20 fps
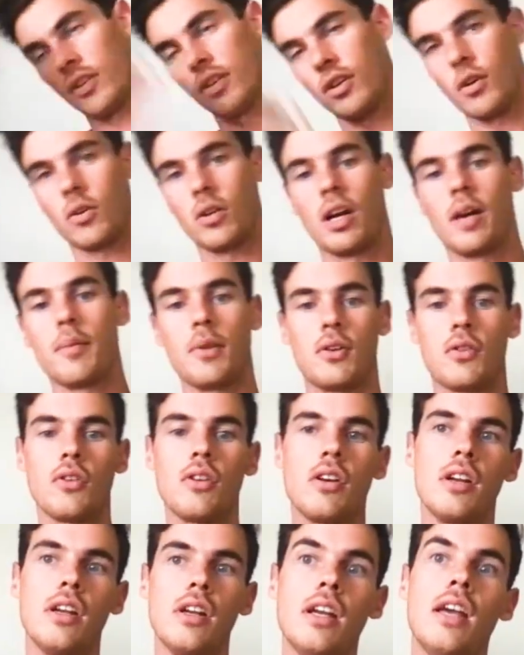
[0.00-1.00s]
to go climb the
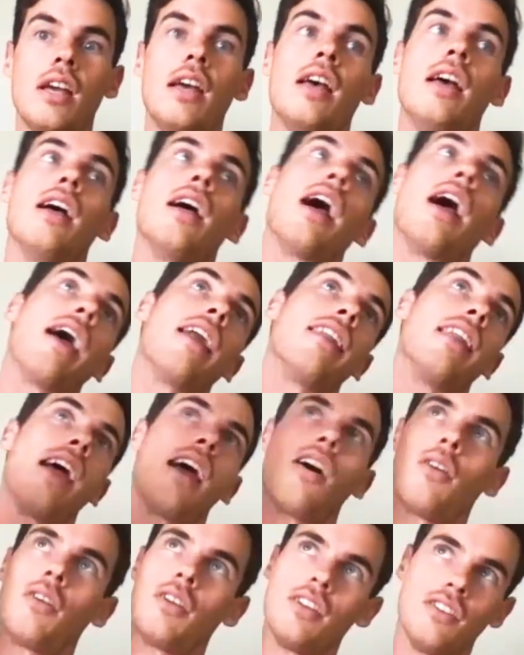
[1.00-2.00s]
tree. And
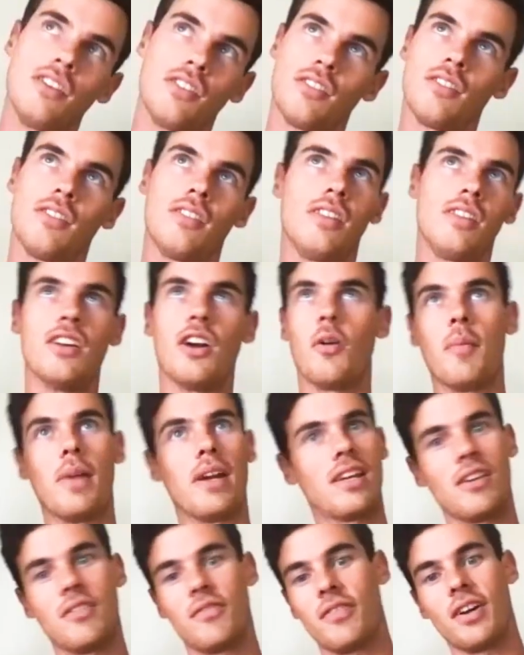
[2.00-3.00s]
now he's,
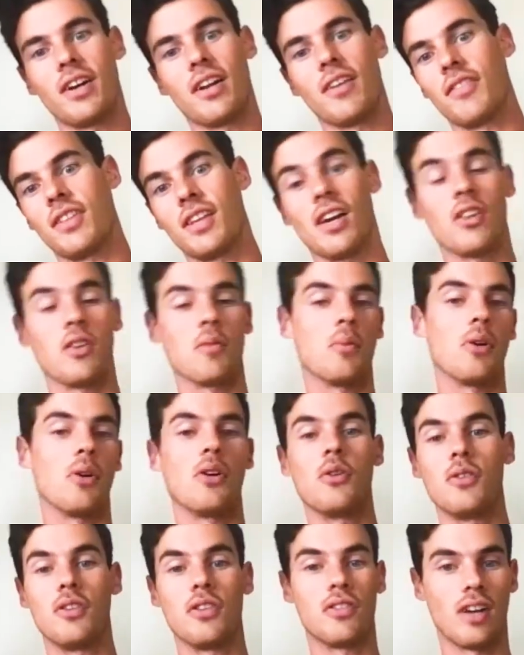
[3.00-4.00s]
making fun of the other boy
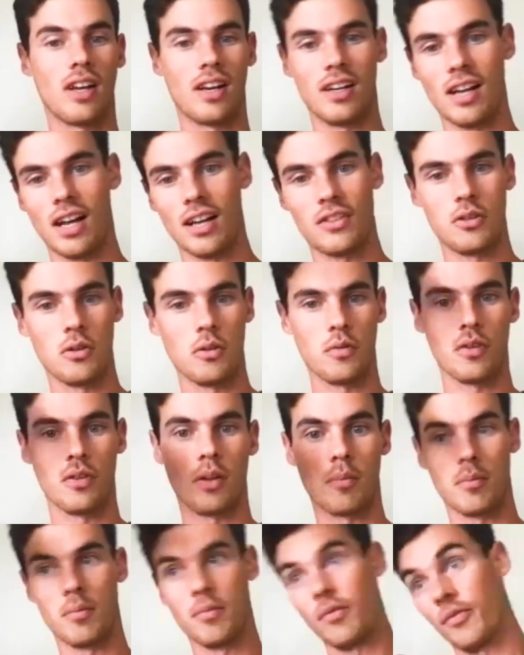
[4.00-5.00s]
who decided not to
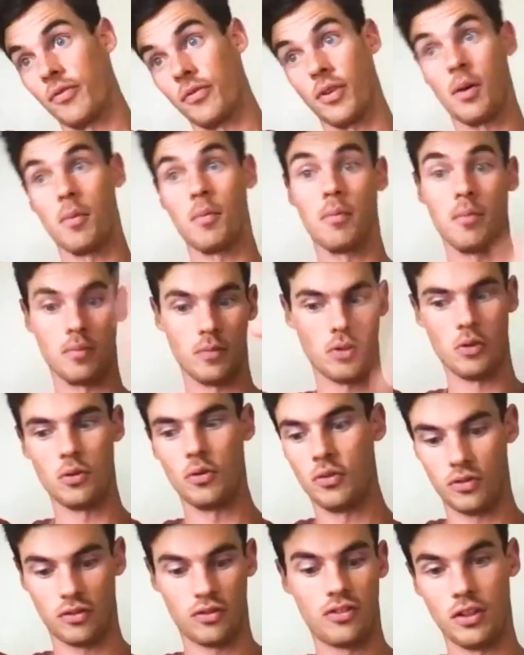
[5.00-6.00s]
from
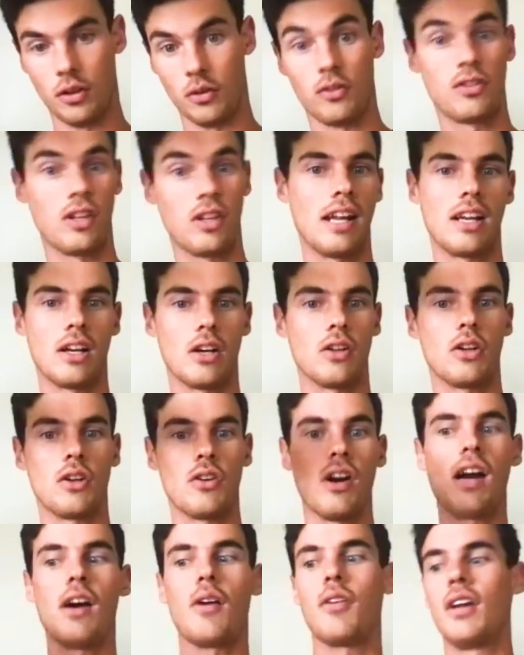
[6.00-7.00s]
who's still standing on the
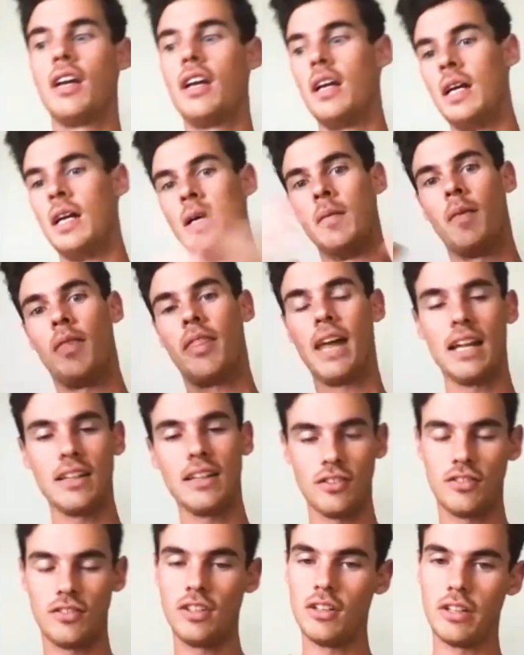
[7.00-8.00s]
ground. That's
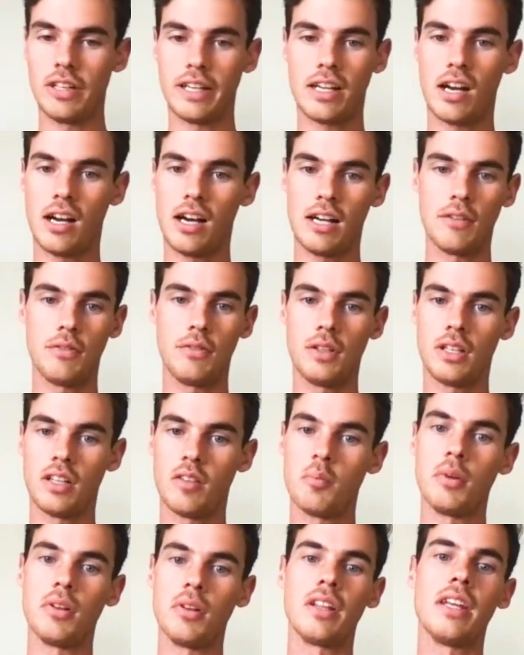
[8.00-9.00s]
still a conflict
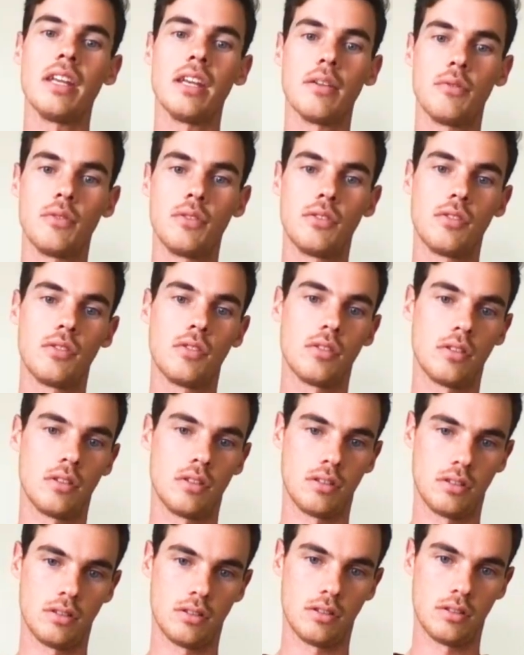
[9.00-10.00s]
of beliefs,
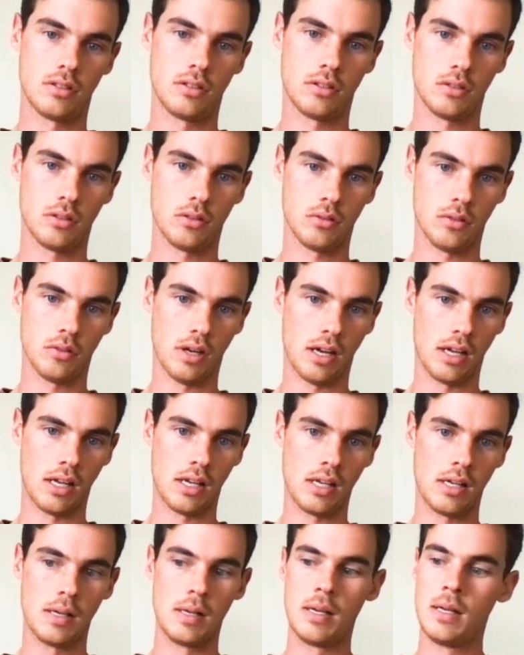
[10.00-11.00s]

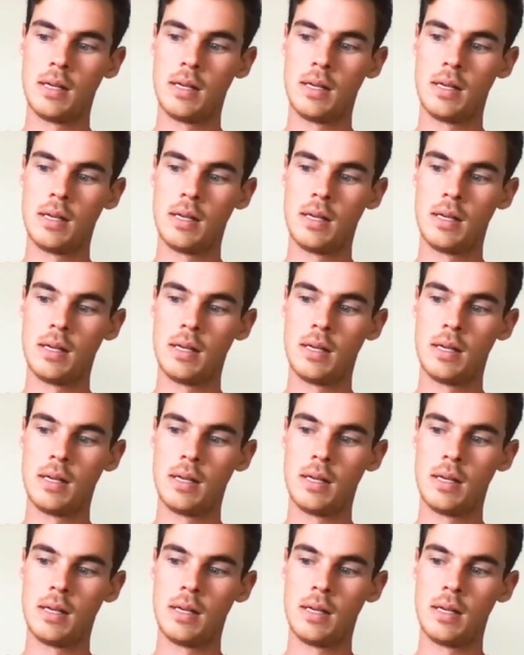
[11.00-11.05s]
right?